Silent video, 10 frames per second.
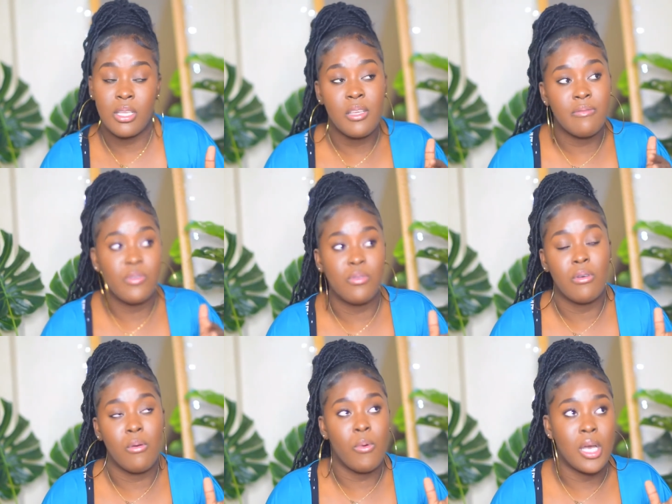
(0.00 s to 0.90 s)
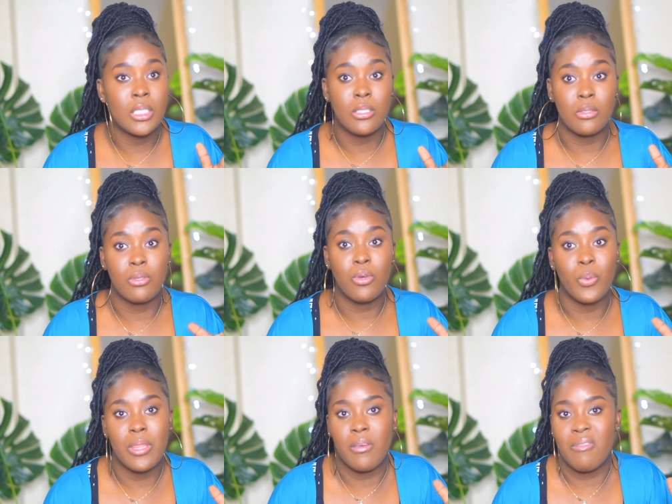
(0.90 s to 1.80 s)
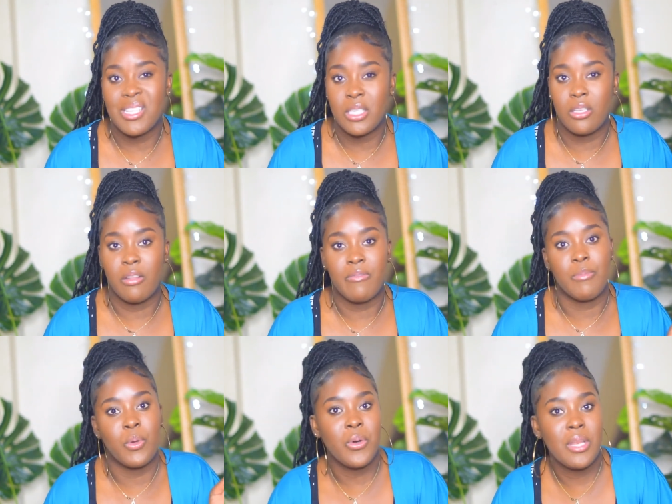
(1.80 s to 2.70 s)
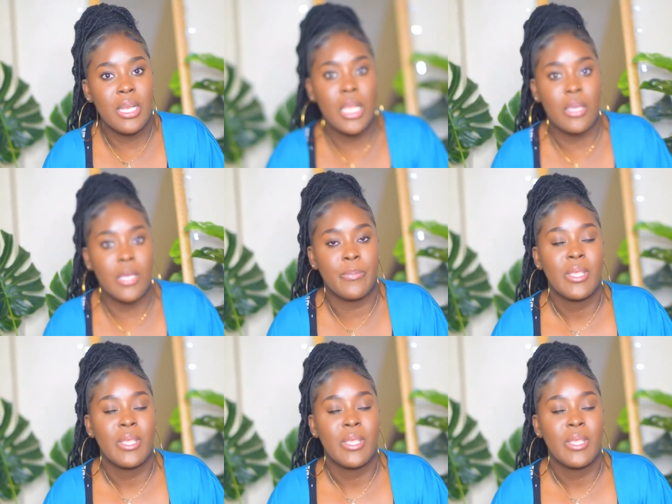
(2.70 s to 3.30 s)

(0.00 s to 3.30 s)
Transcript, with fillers: if you don't want to go with the retinol from the ordinary